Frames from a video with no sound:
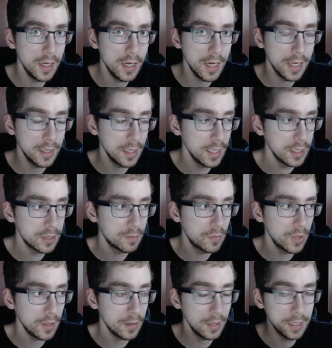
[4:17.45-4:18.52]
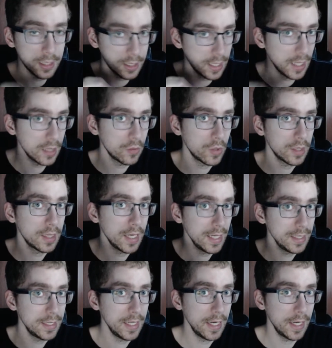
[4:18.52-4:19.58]
and let's take what they
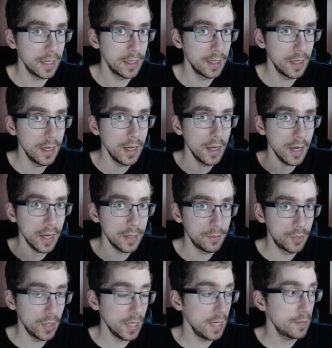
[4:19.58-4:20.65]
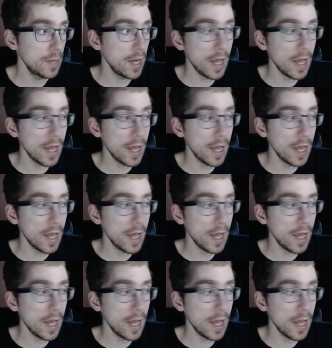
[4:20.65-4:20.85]
did and blame